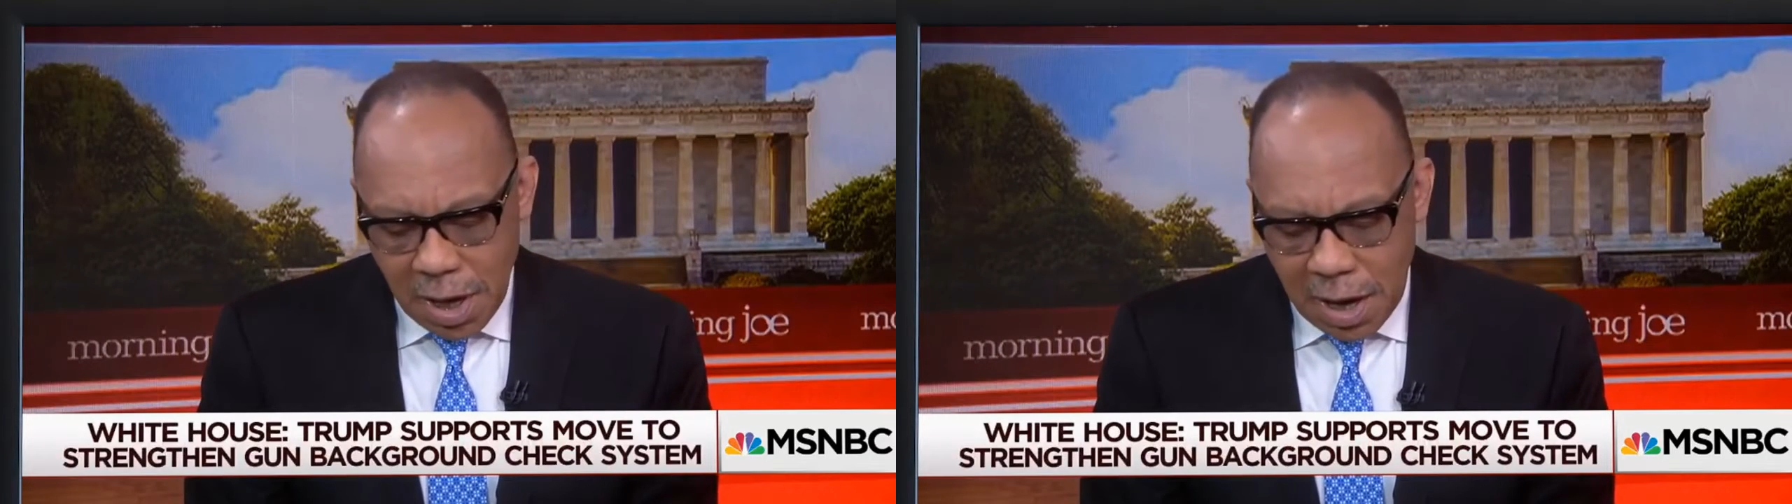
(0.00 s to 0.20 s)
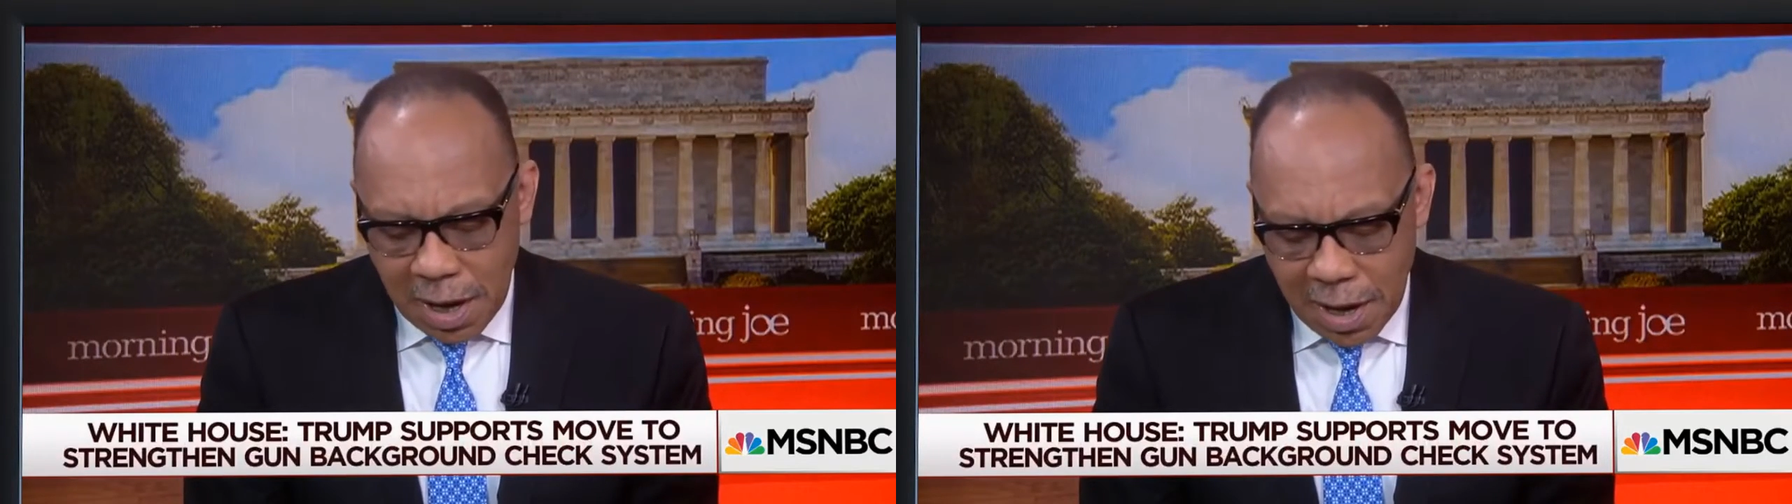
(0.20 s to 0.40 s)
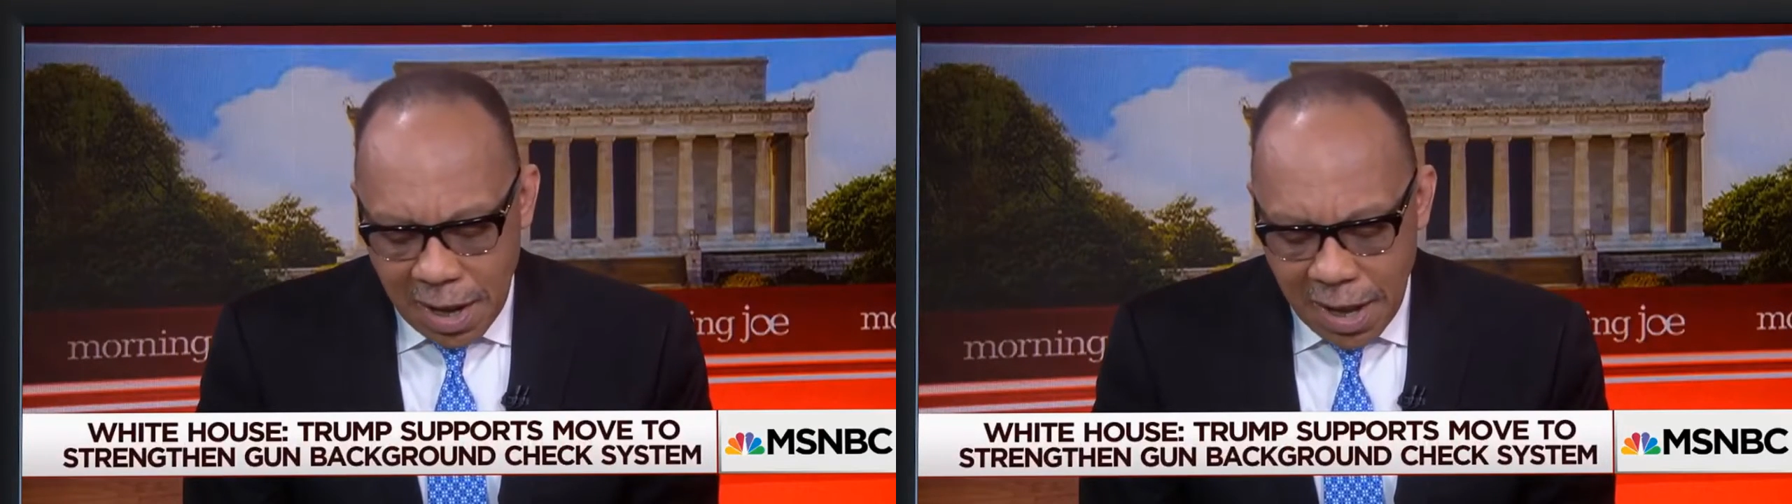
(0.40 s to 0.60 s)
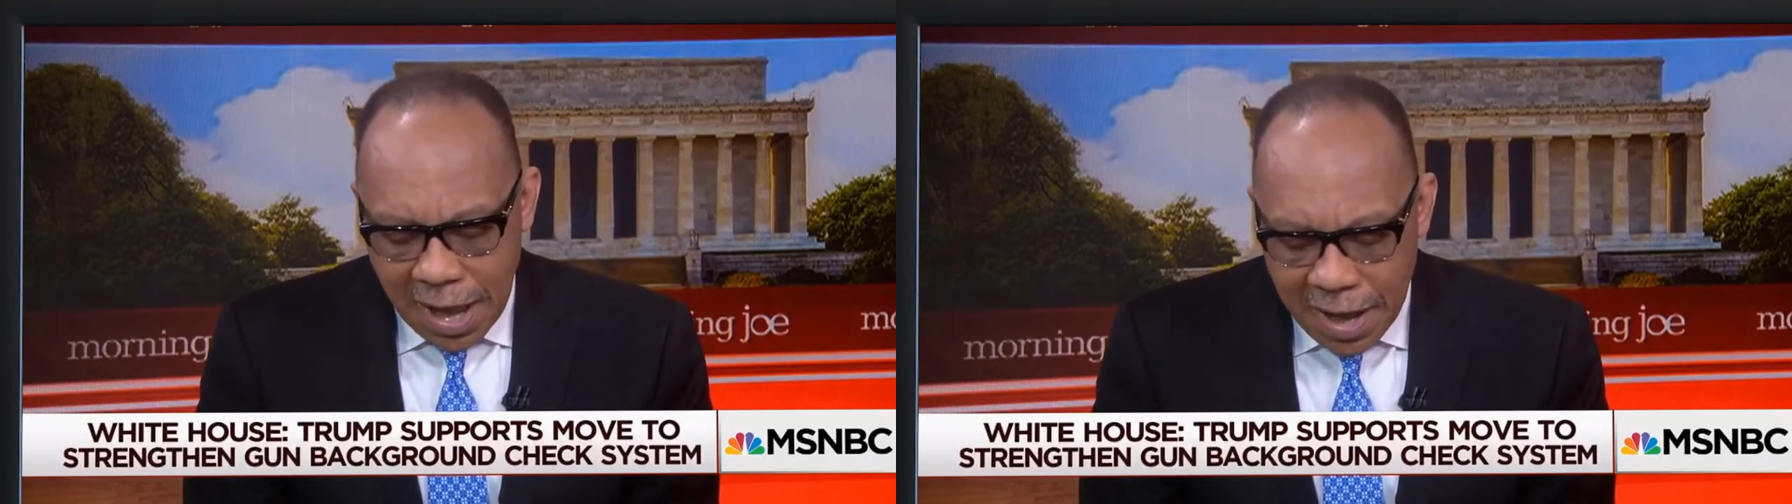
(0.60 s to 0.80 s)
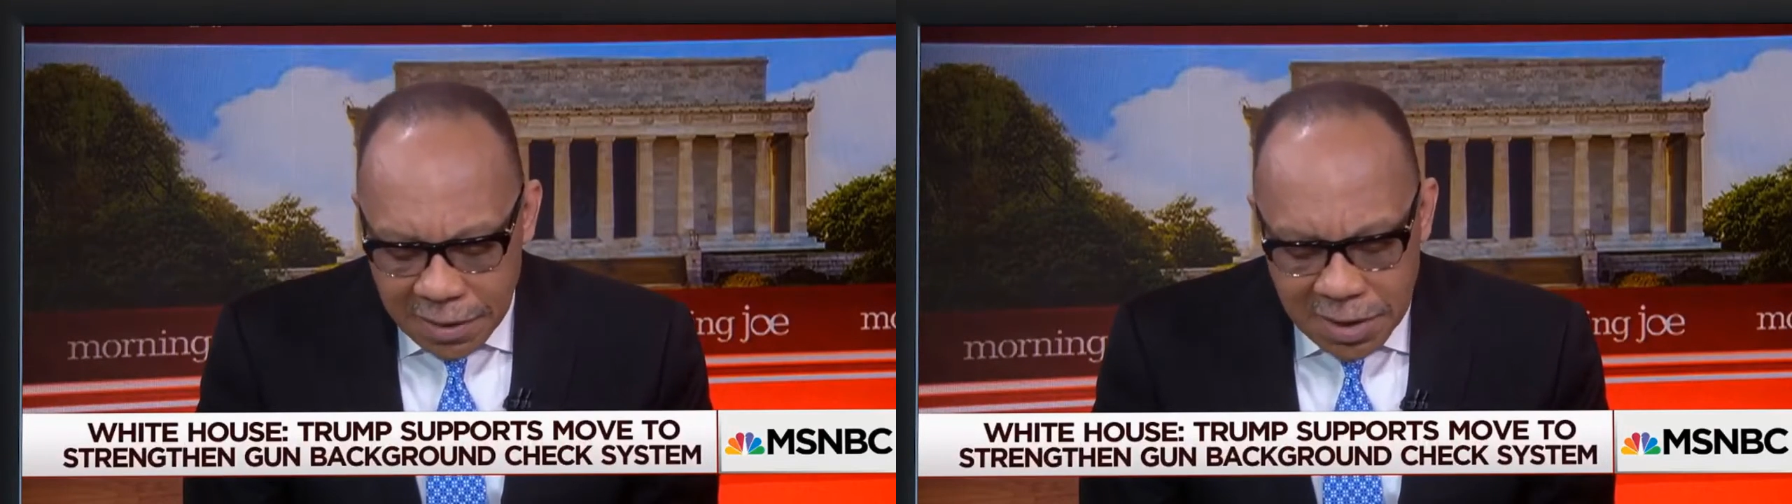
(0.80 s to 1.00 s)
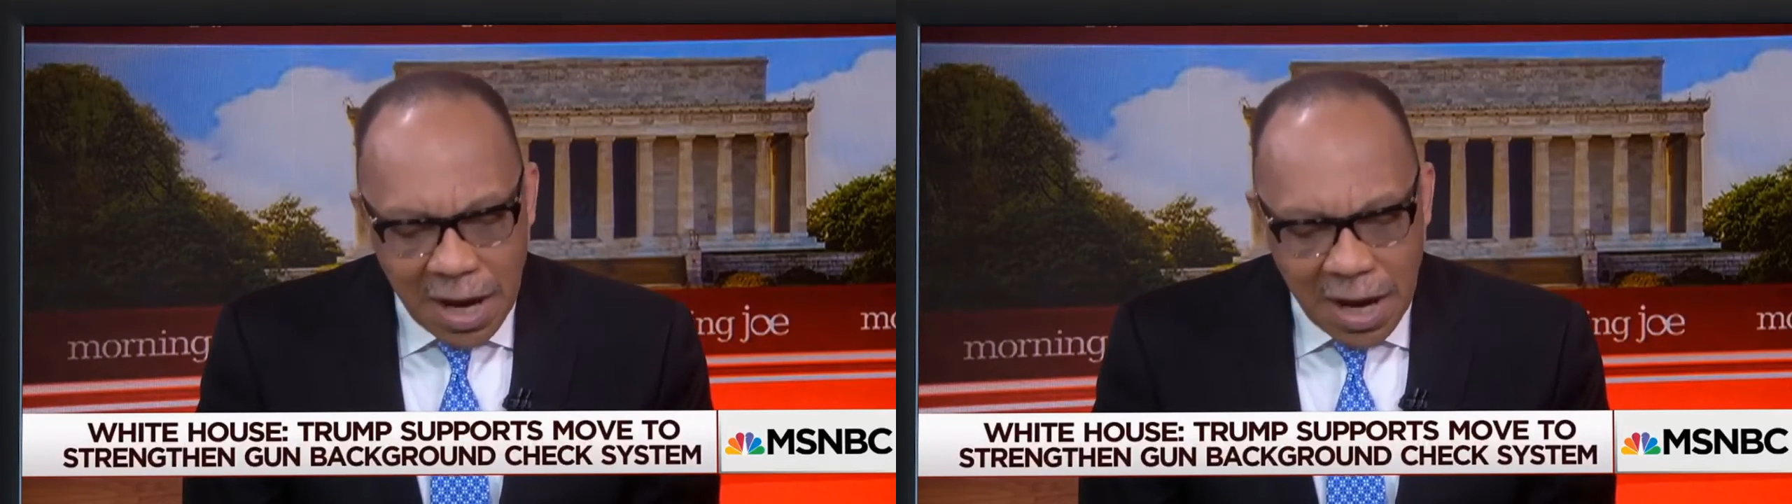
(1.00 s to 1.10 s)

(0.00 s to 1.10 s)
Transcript: uh, at